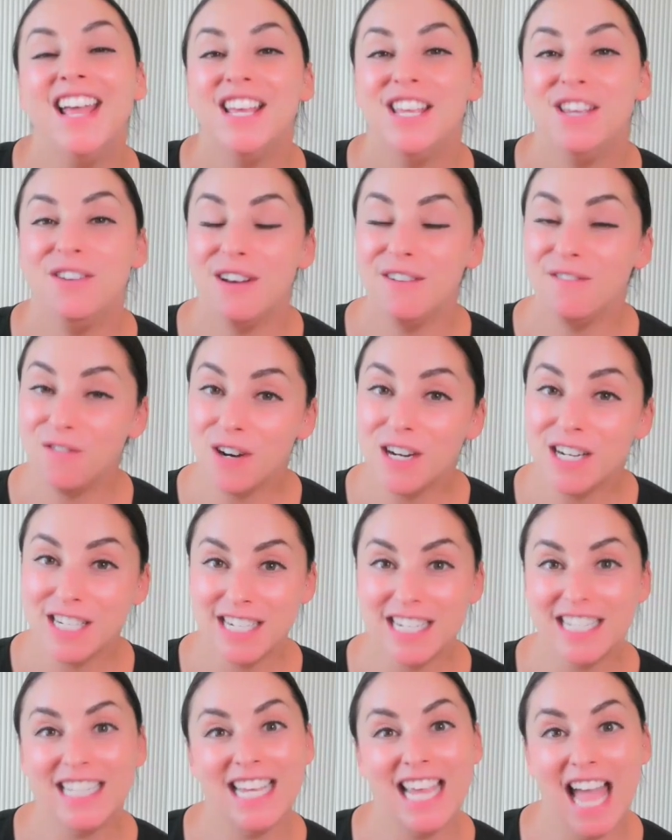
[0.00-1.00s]
You
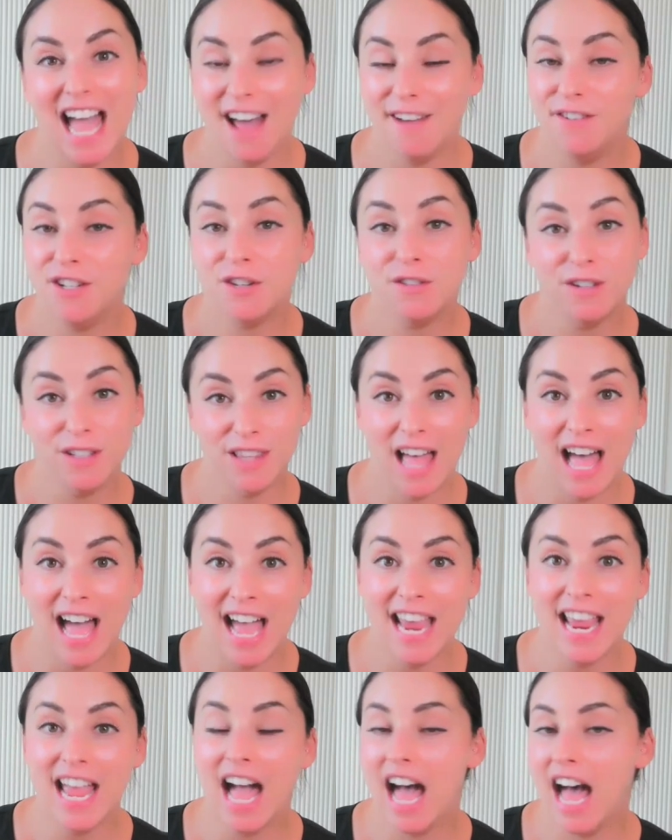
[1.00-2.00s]
unfortunately have to
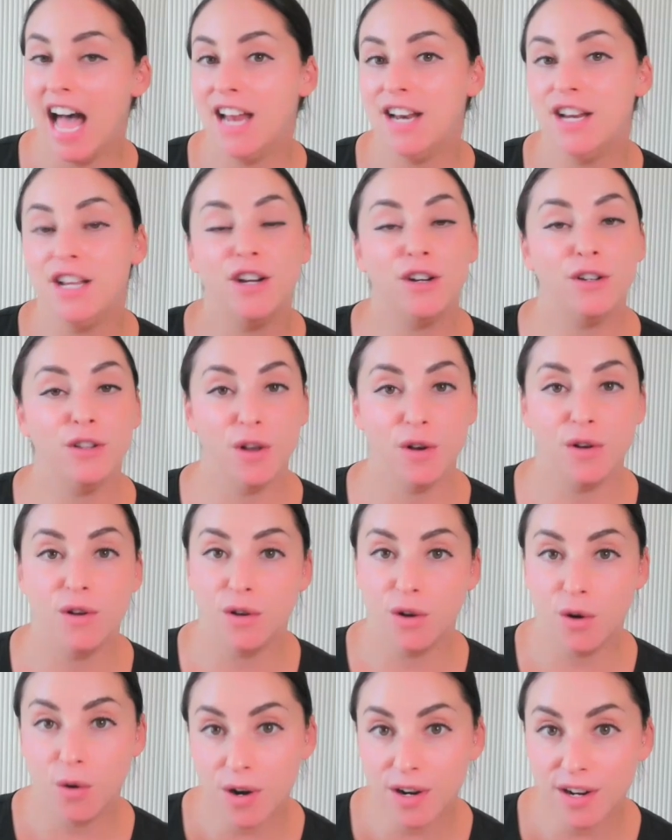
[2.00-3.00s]
rely on your local
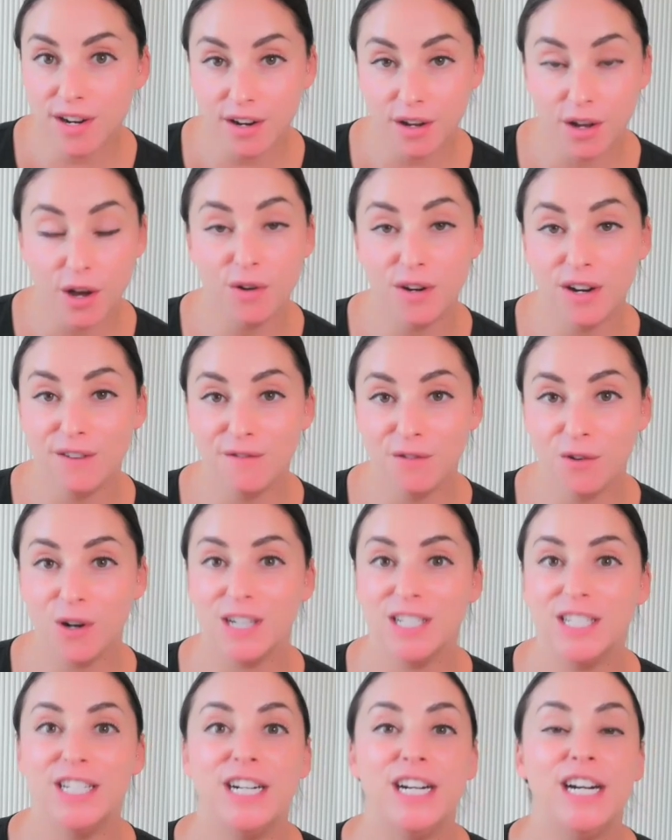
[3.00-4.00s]
code
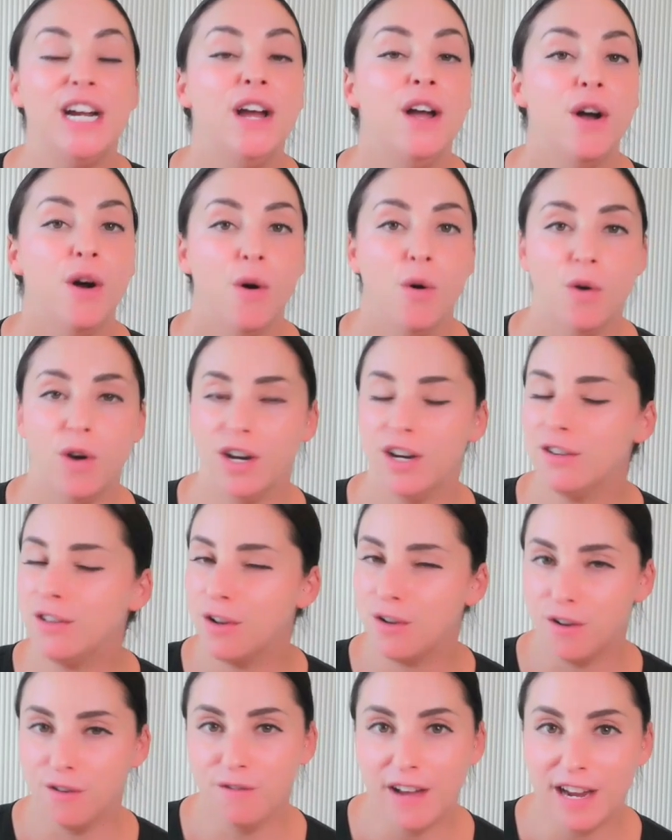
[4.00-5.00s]
enforcer or your
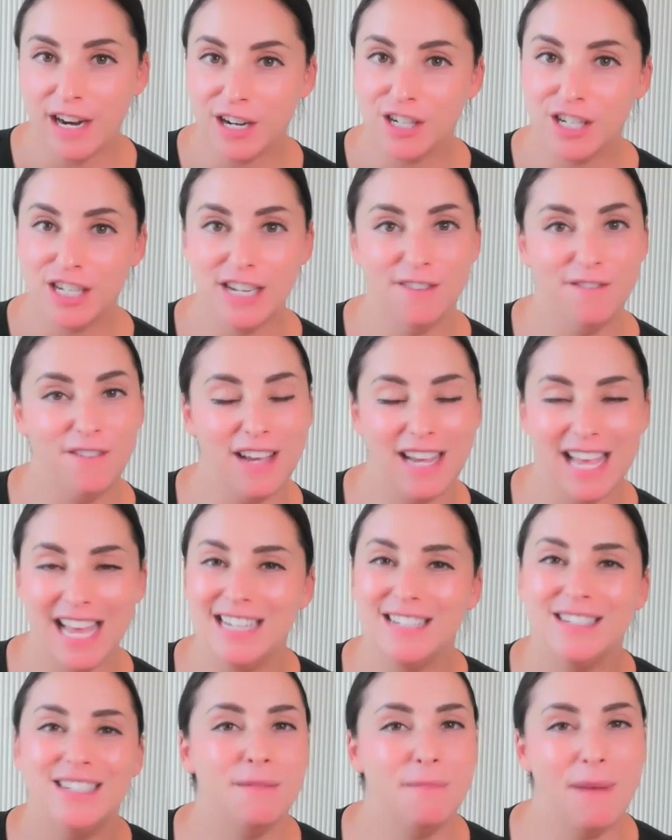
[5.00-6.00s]
local fire chief.
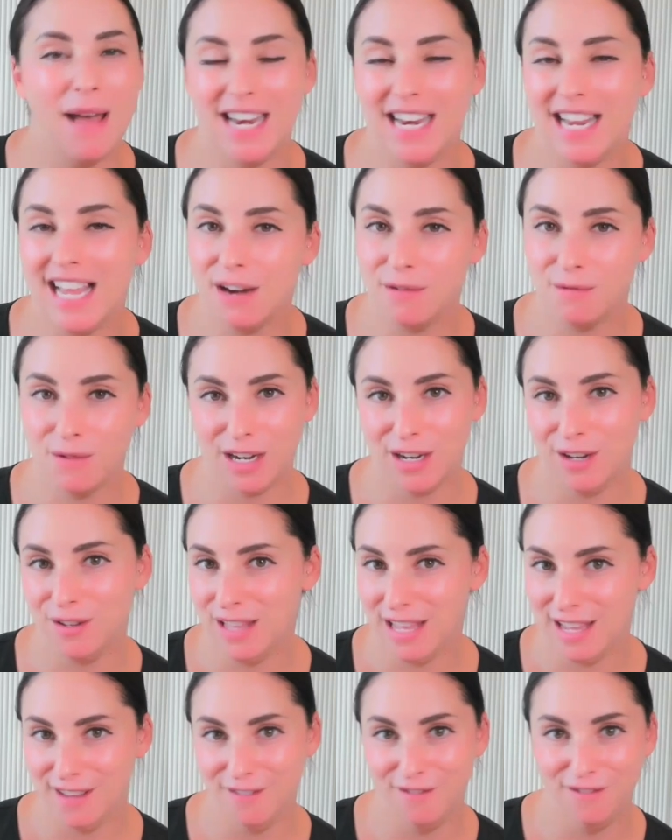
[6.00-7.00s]
Again, depending on where you
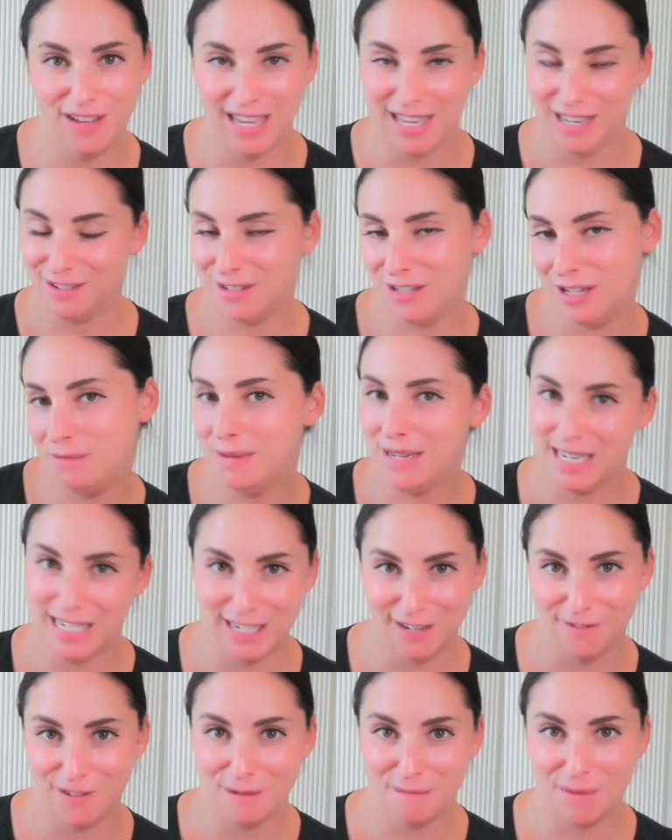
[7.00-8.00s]
live, it could be a
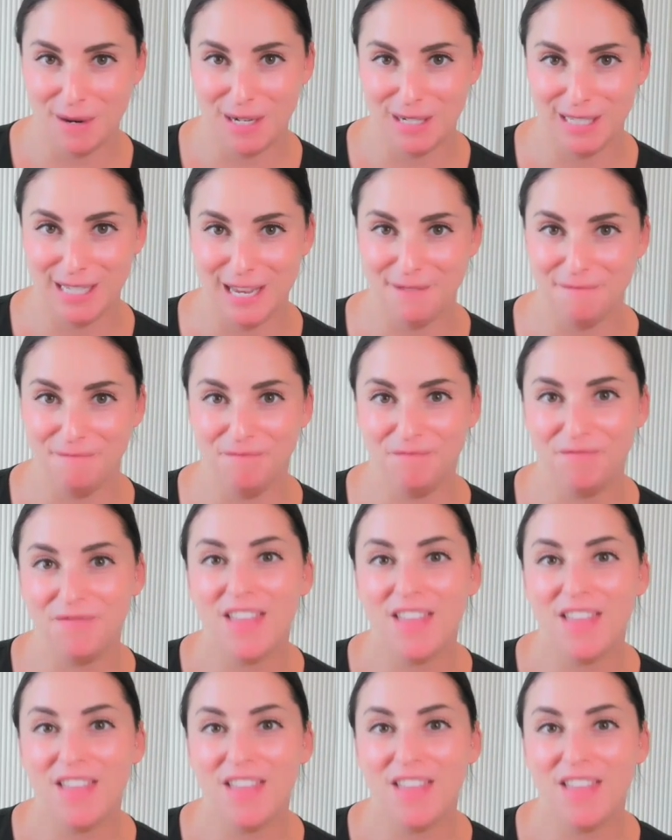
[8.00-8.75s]
different person.